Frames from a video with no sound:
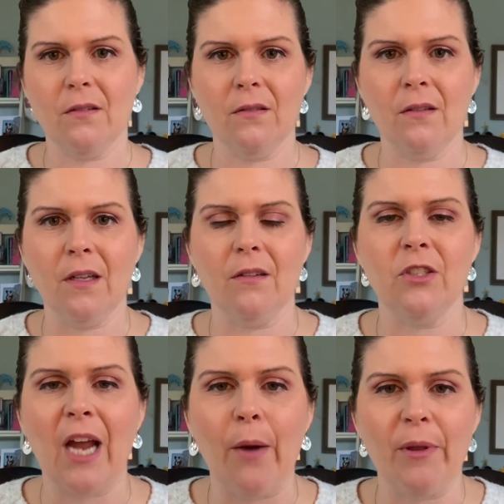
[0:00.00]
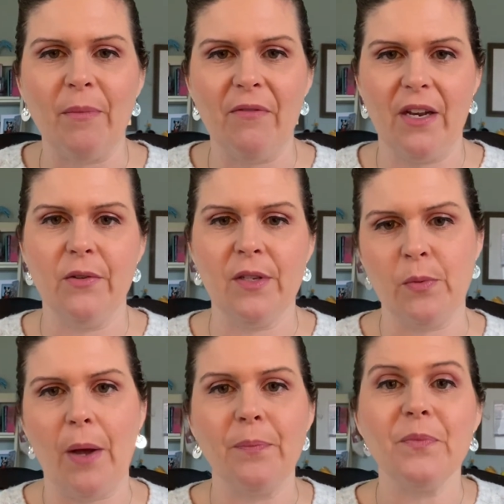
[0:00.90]
little chat with me videos as
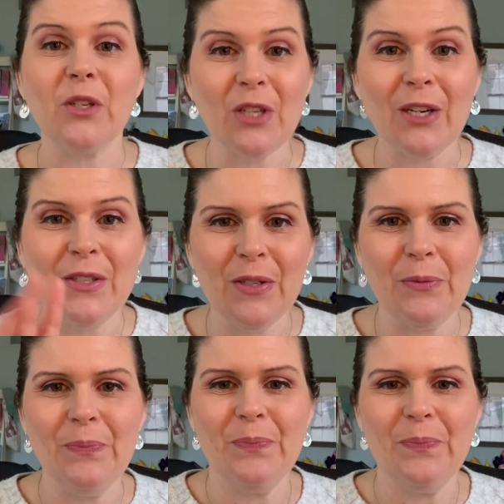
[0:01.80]
well. So talk to you soon.